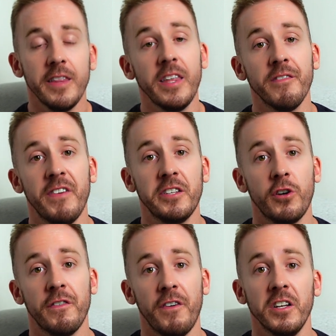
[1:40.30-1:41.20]
the Invesco
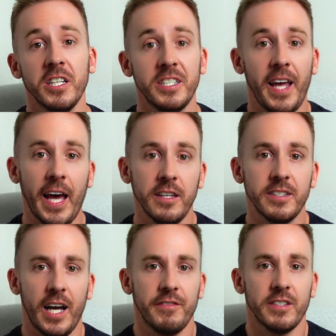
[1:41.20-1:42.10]
fund tends to
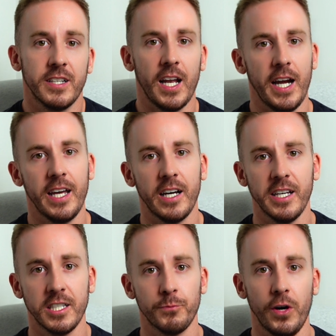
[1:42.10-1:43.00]
have a slightly higher
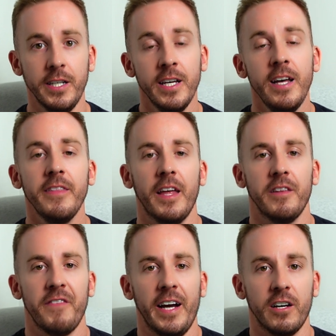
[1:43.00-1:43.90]
spread than the
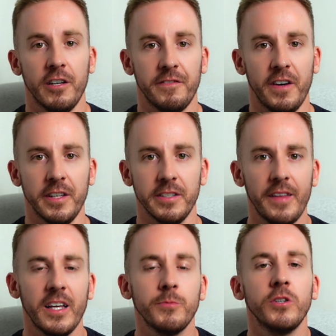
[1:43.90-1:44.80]
Vanguard fund, and
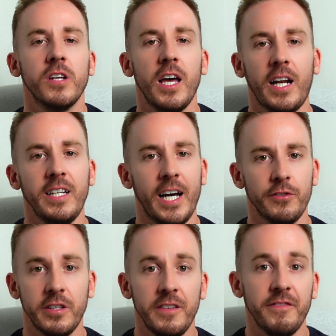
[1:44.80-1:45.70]
that's most likely down to
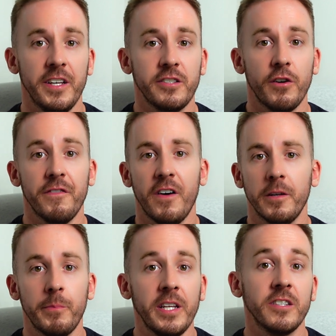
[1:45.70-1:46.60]
the Invesco fund
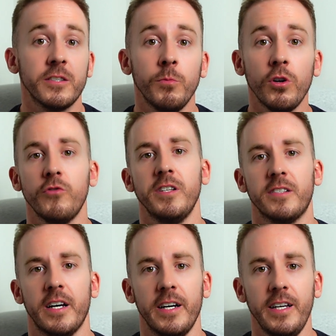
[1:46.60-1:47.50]
being smaller in
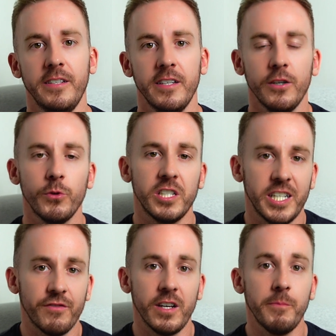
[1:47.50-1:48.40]
size, which
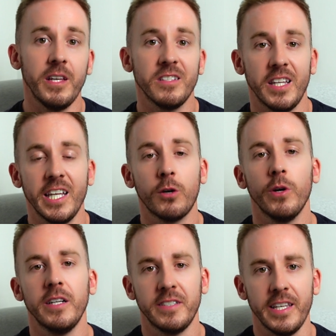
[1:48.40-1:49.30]
generally means the
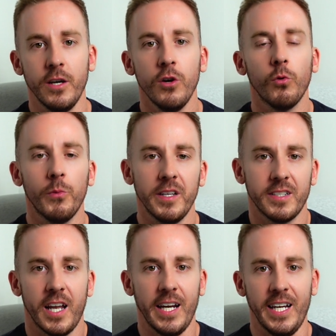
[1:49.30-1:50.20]
liquidity will be
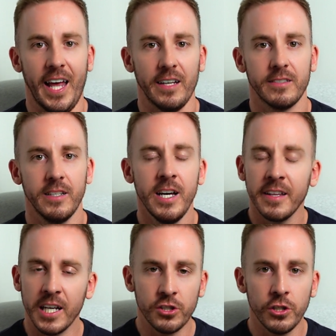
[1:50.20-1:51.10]
slightly less.
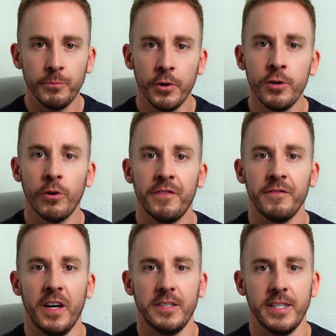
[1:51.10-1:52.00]
That shouldn't put you off
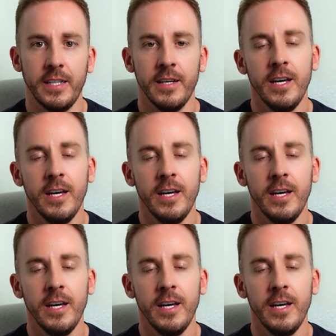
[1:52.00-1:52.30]
investing,